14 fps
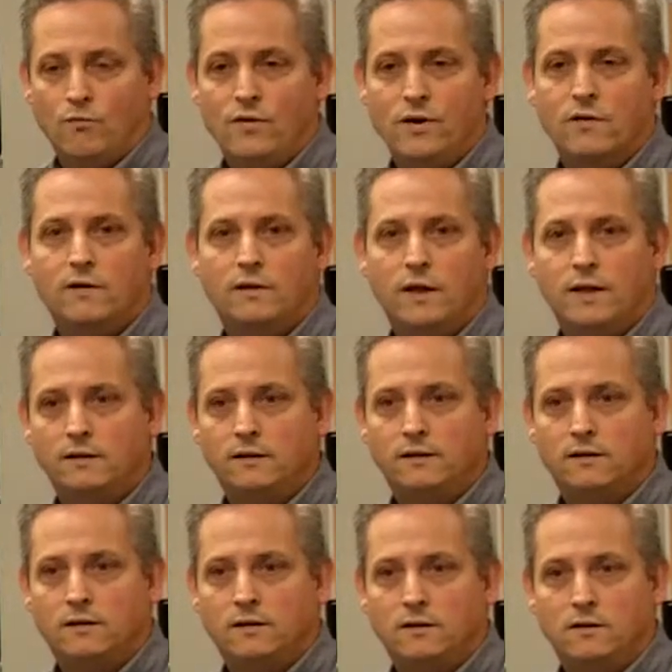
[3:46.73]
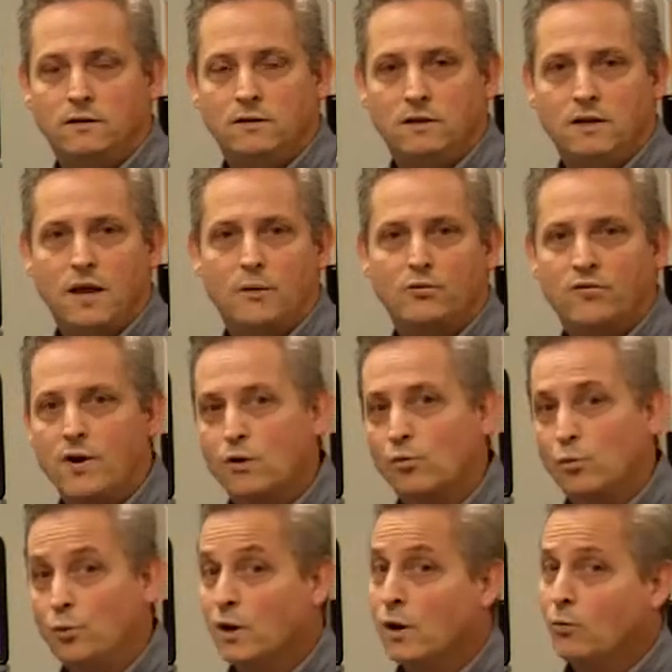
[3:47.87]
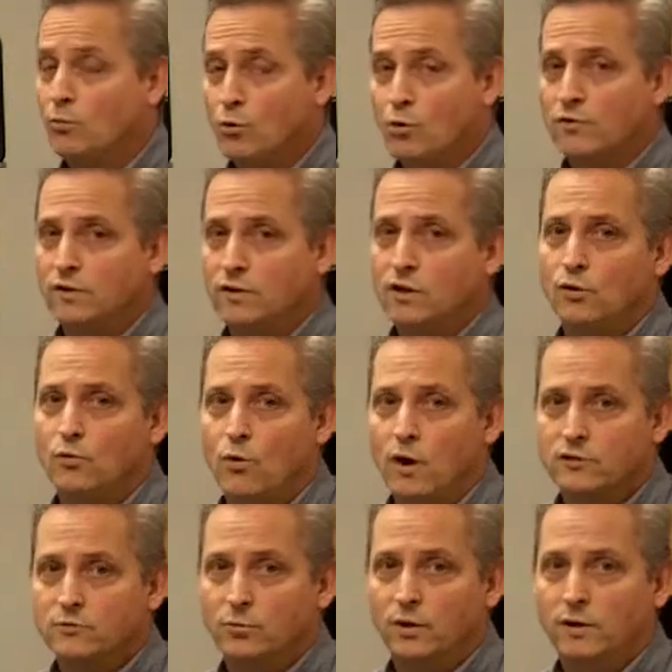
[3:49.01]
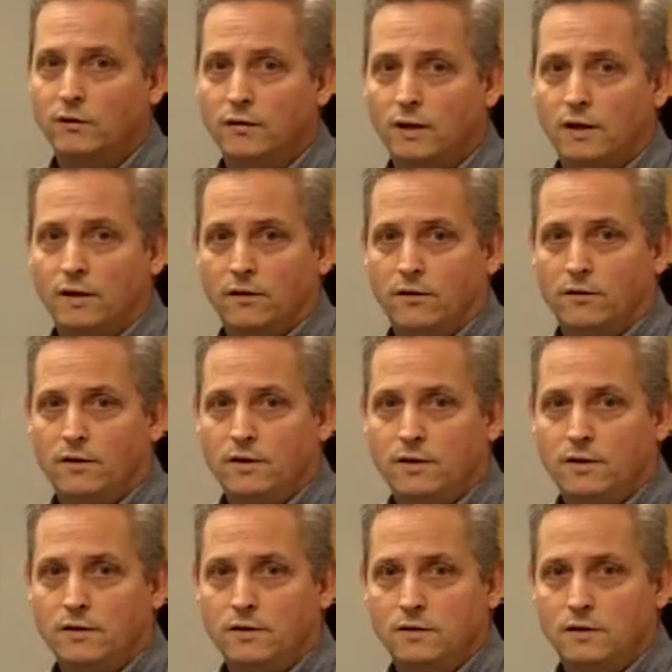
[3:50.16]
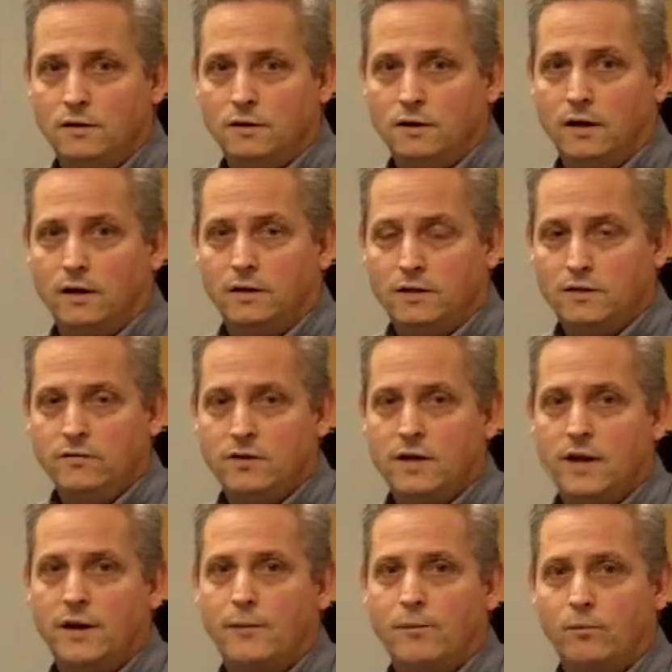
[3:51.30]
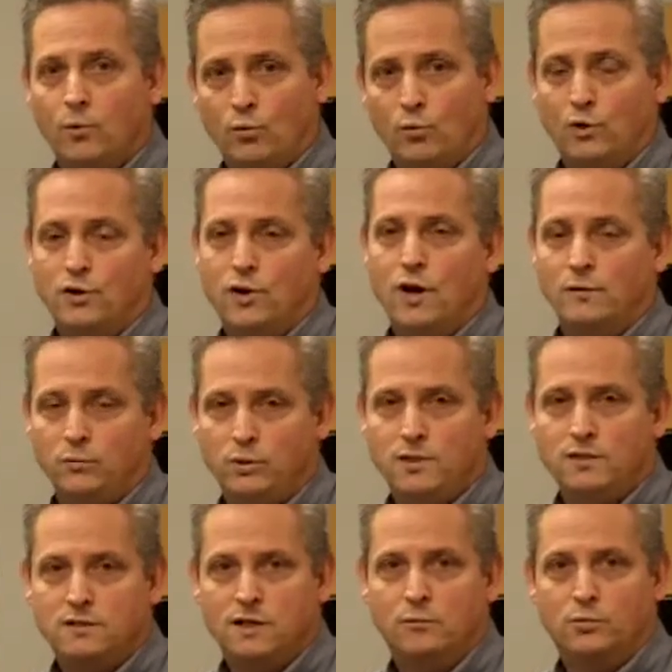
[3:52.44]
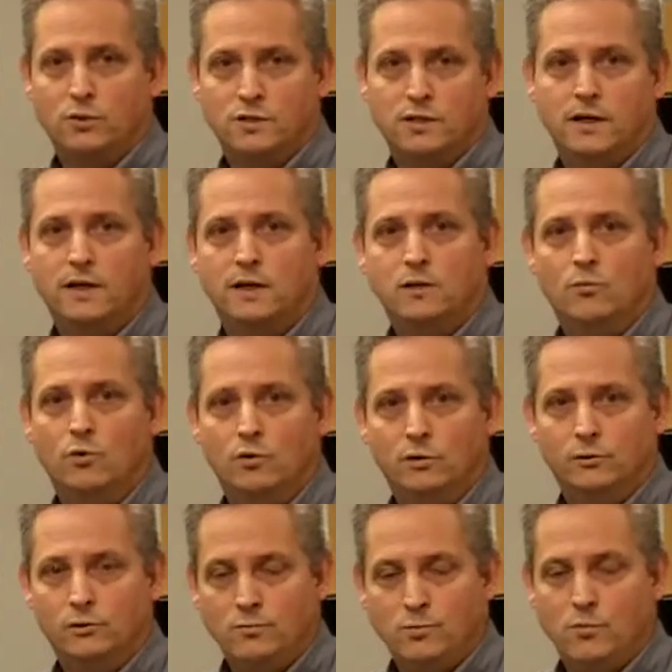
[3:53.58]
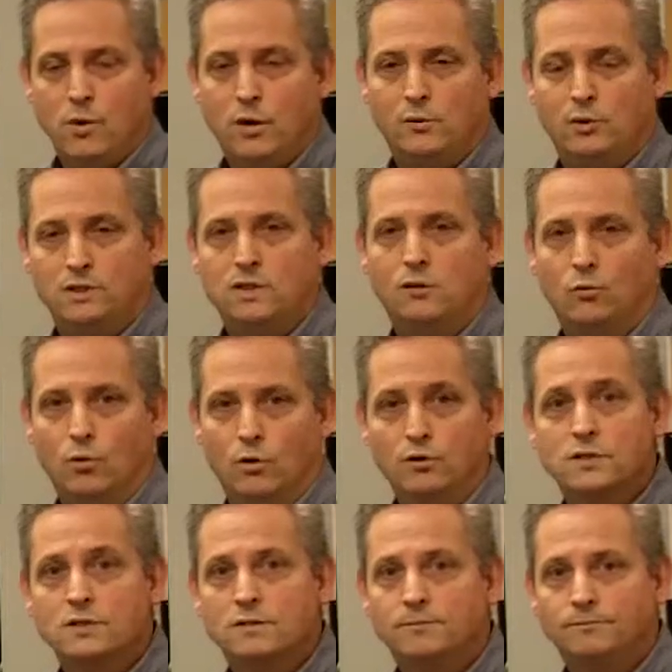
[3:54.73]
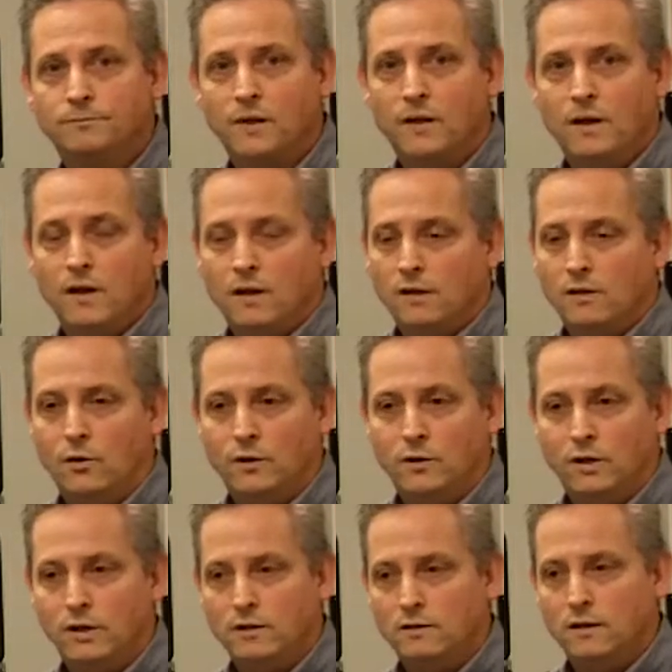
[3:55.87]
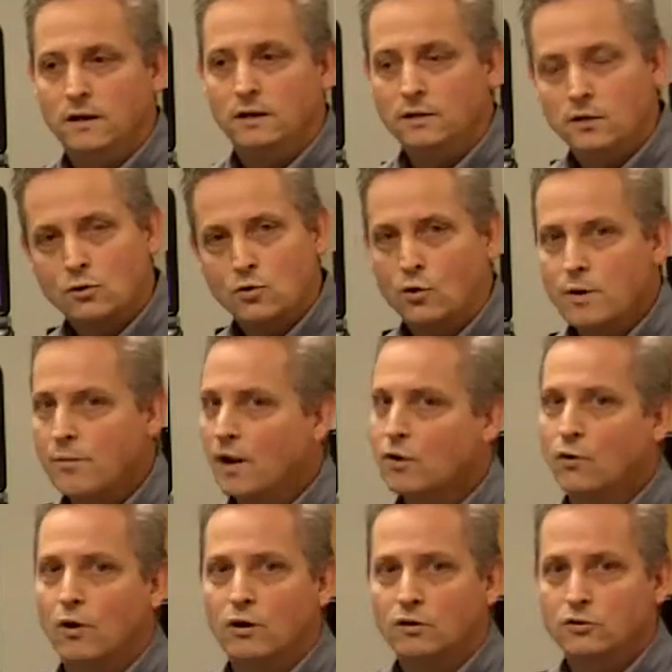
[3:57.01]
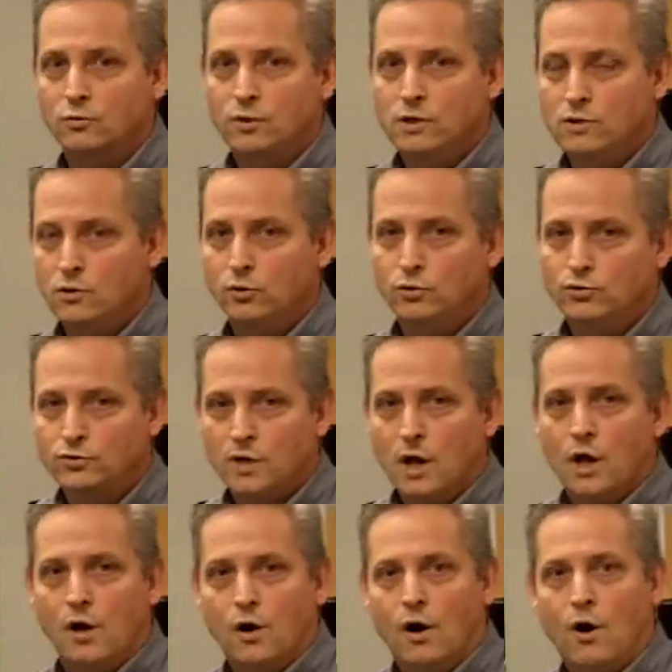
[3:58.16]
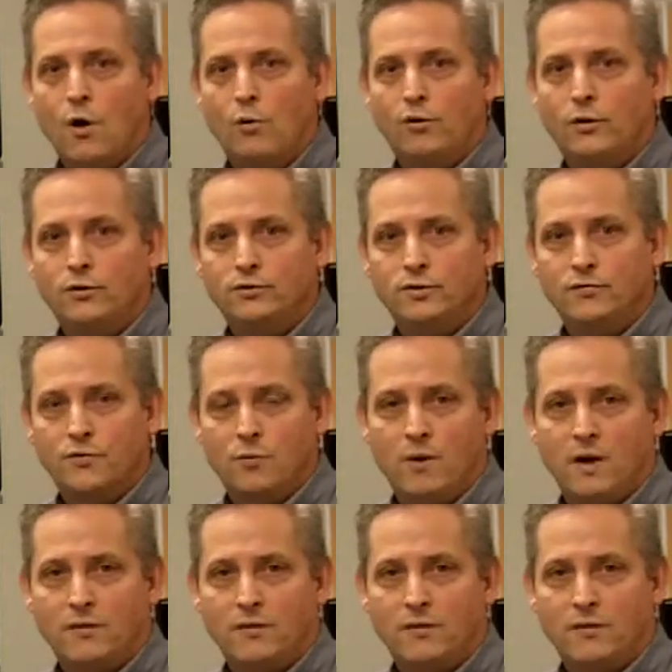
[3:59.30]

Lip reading: very likely that the amplifier will put out more than 10 watts, but the EVM would not be at 10% anymore. It would get worse. Here at Corey Micronics, we use all of those different